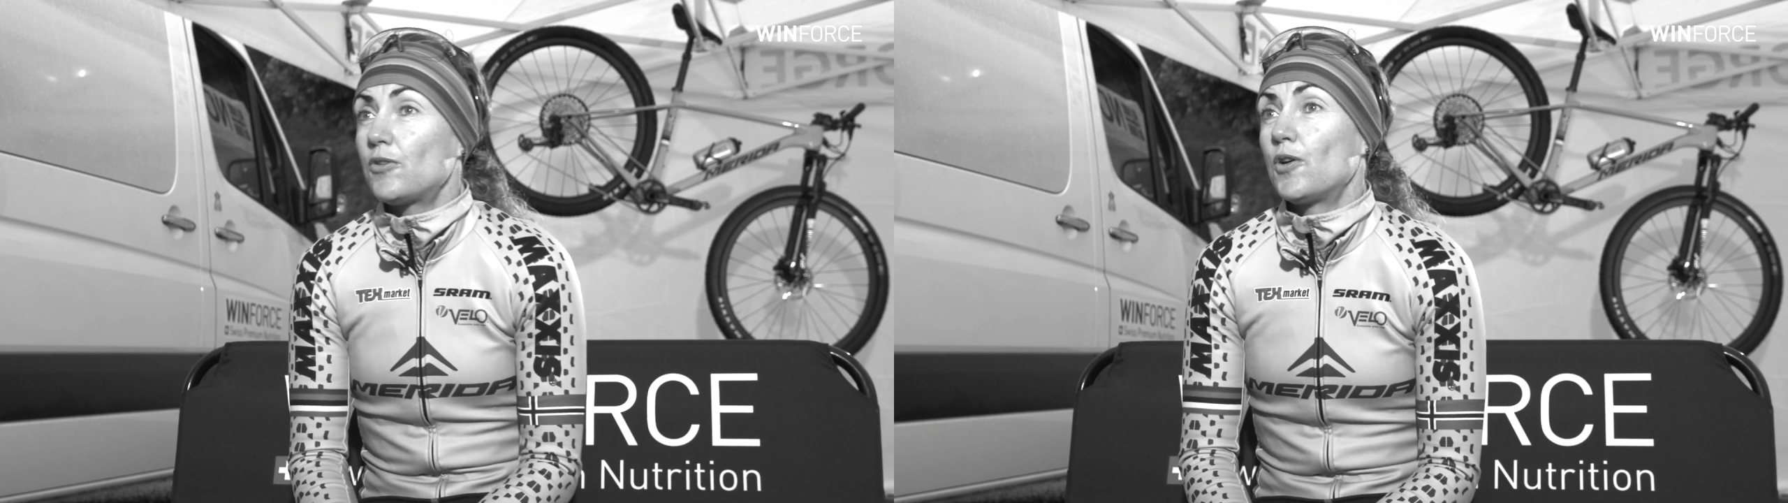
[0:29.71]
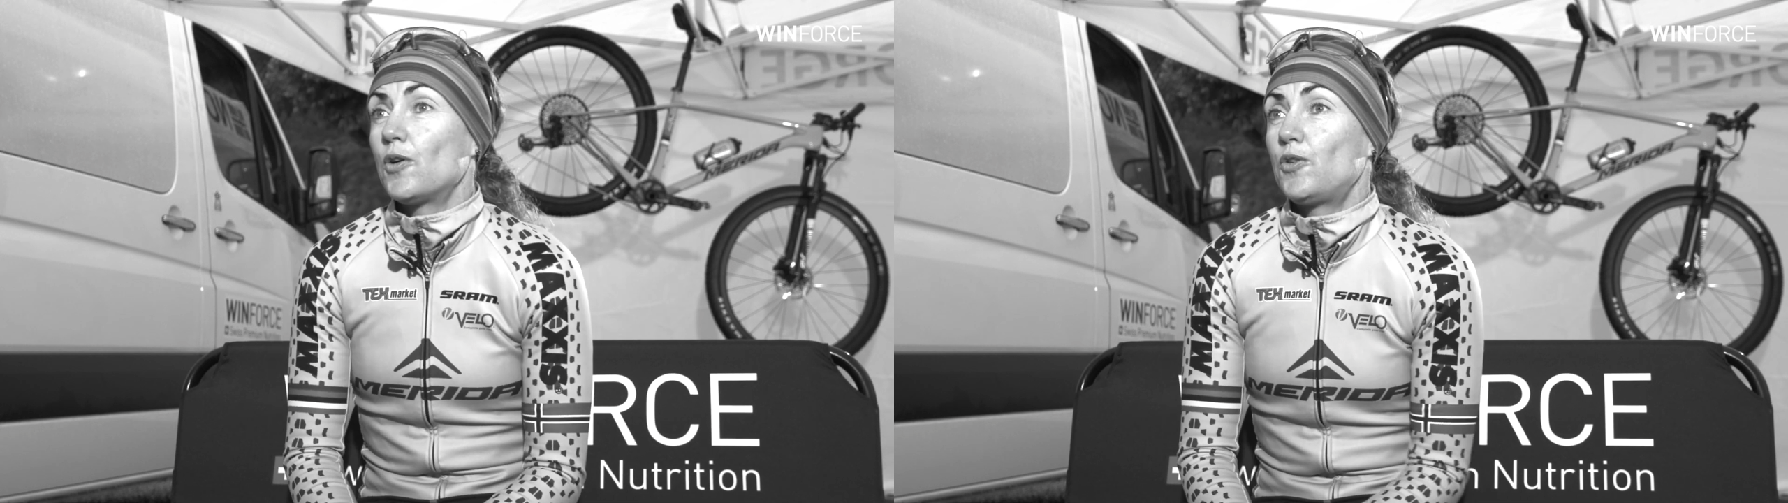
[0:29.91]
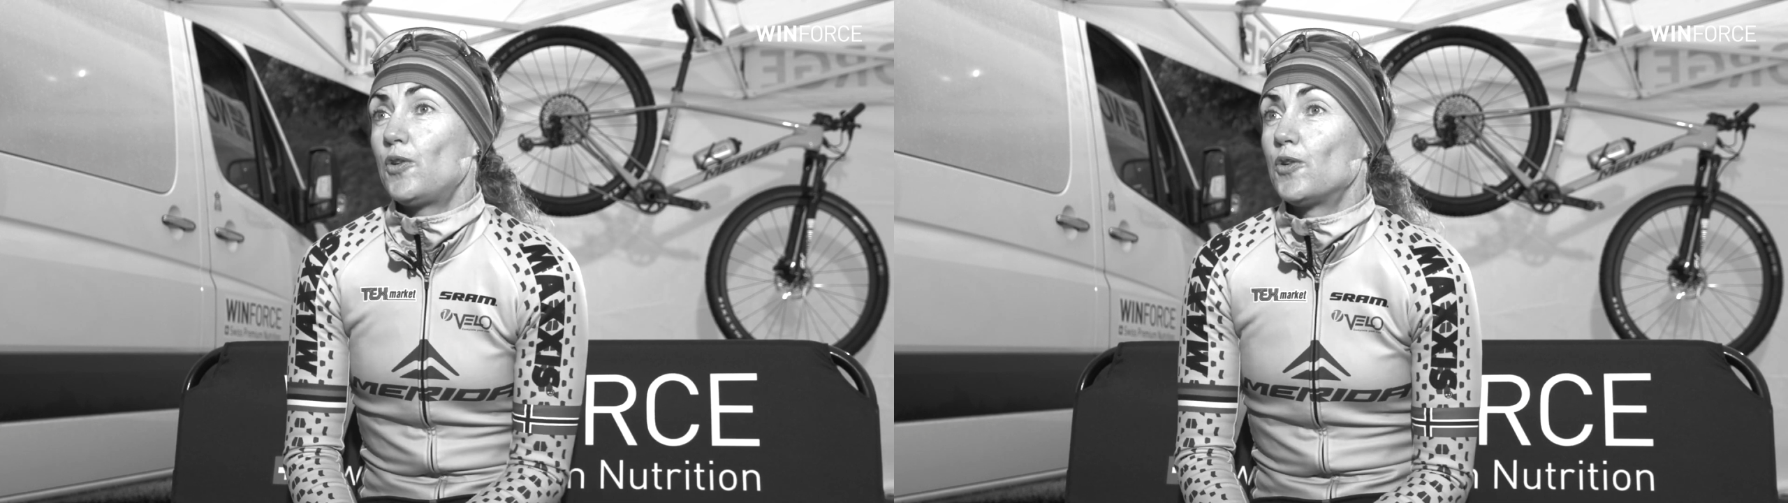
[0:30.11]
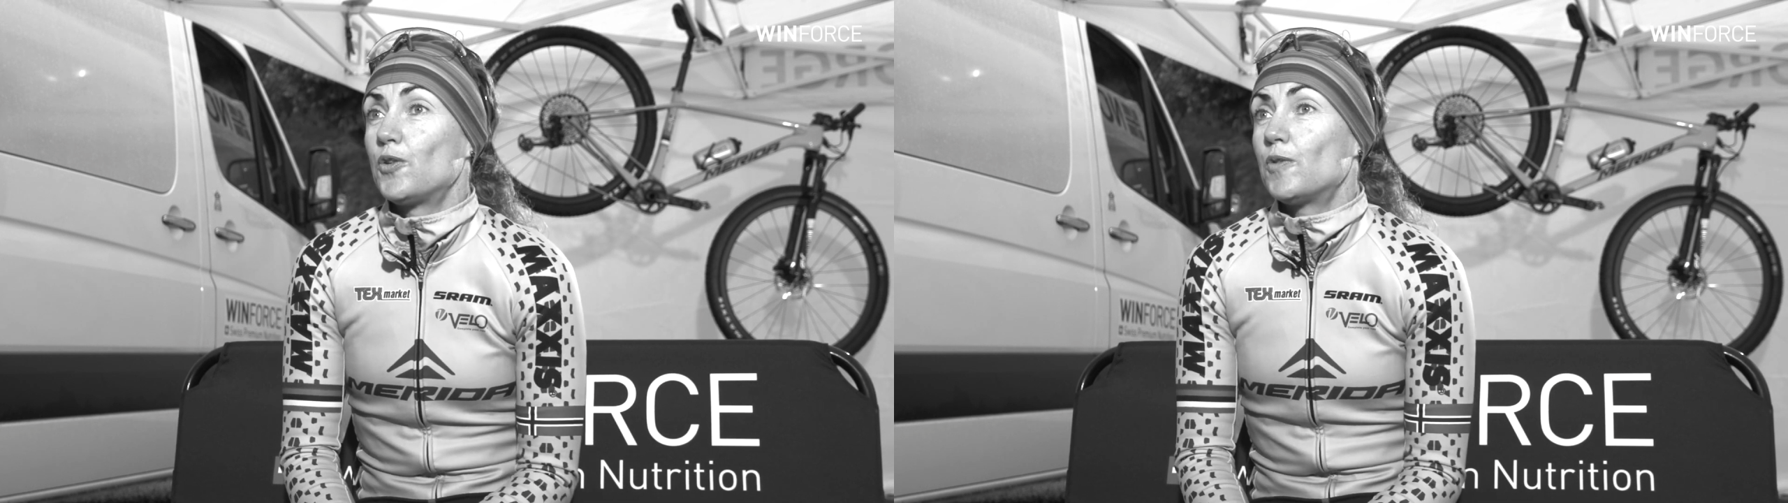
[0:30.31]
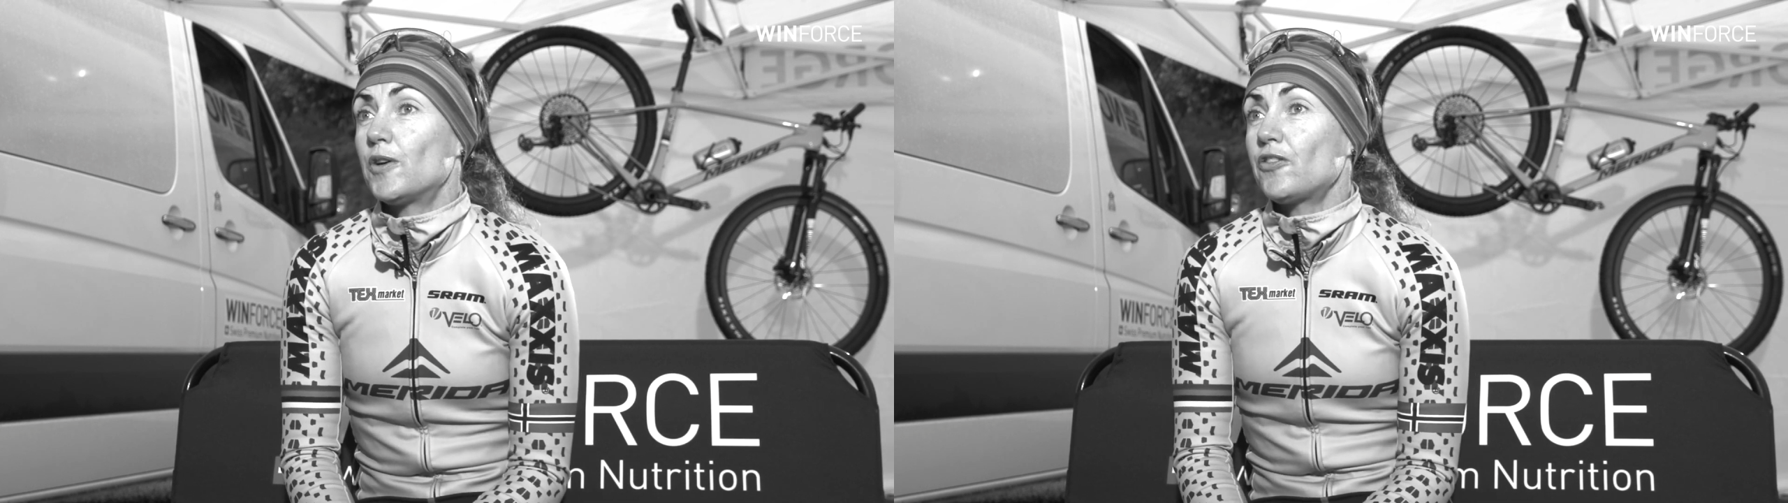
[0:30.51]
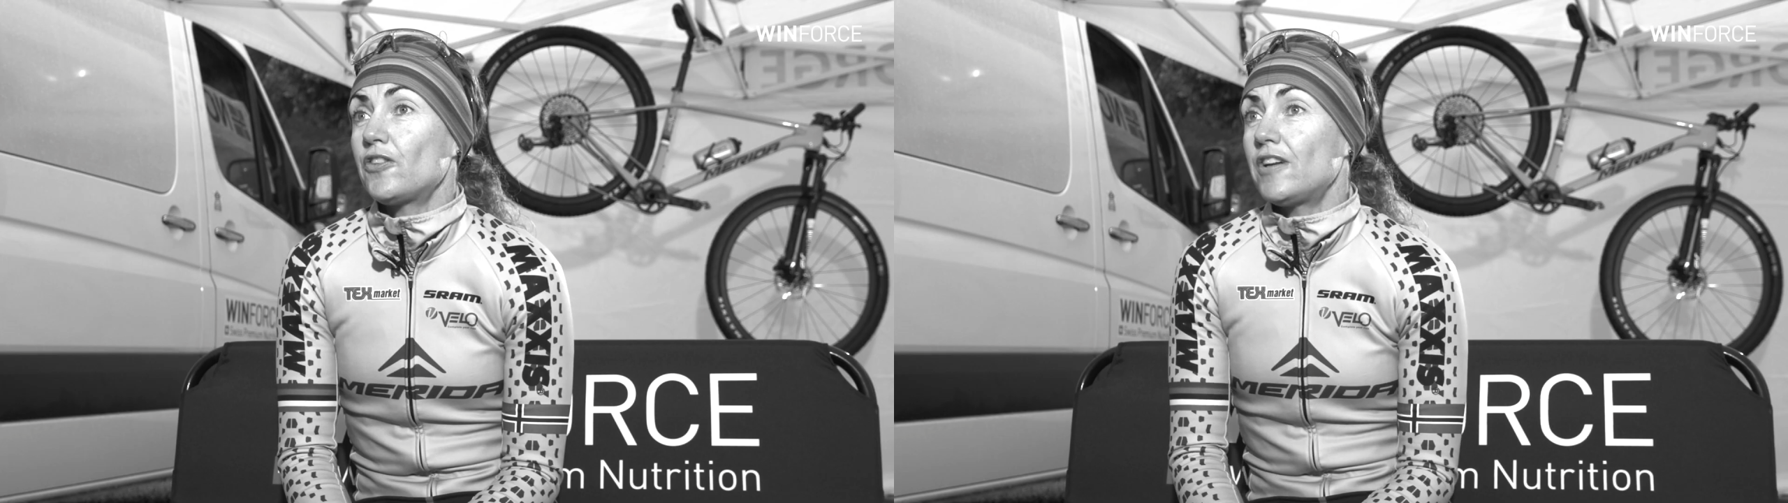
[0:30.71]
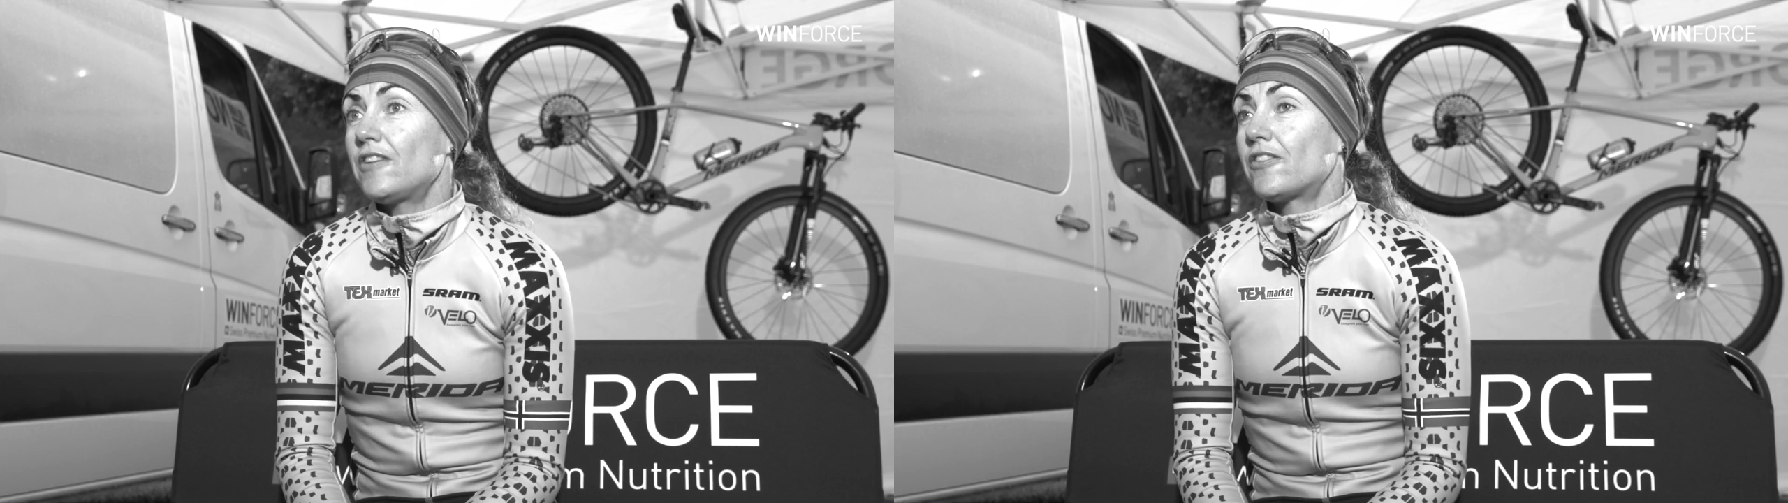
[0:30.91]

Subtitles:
to go to university in